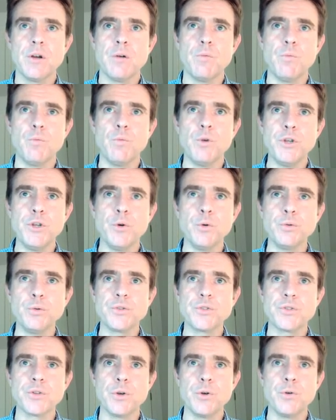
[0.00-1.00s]
we
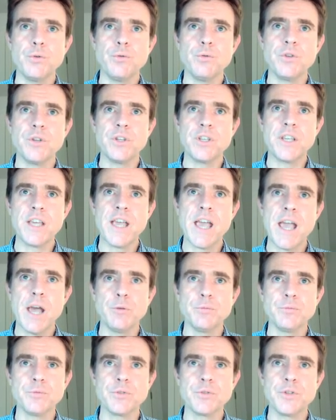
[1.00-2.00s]
also
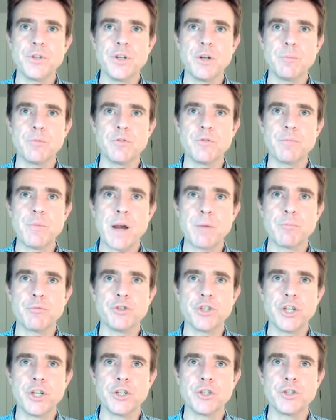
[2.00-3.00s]
count the number of back
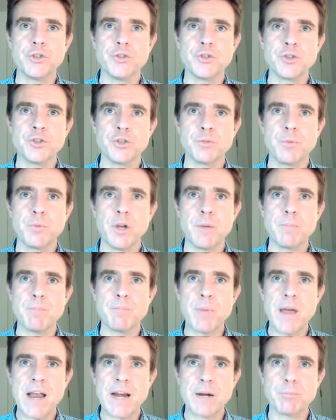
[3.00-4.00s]
projections just by
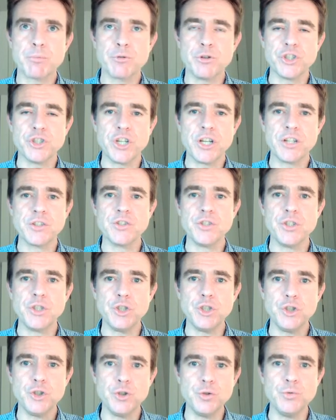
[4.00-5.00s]
back
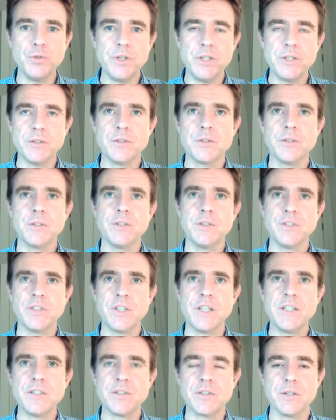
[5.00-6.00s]
projecting unit
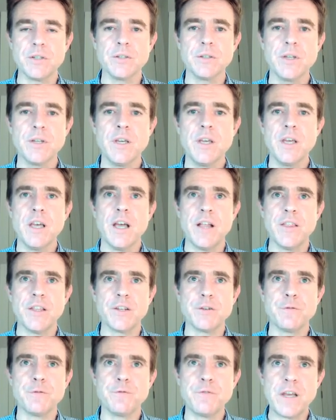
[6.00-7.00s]
data. And that
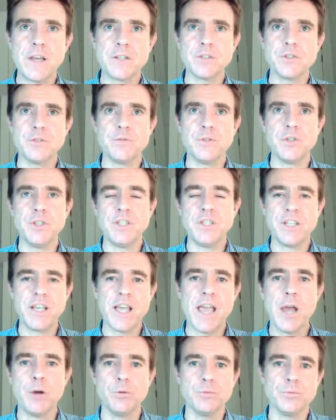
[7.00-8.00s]
effectively
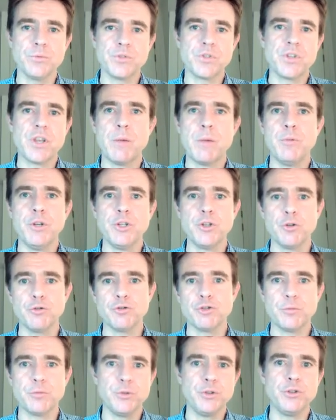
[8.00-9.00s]
counts how many
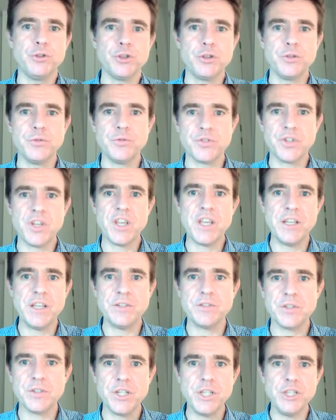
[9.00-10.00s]
contributions
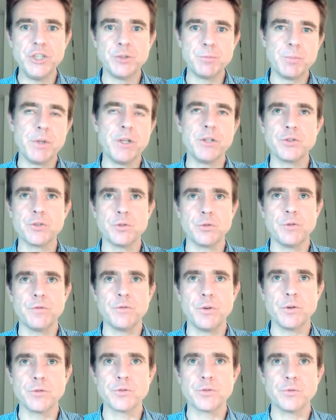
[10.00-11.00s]
hit each pixel or
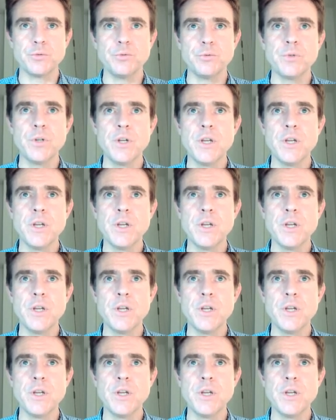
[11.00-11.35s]
voxel,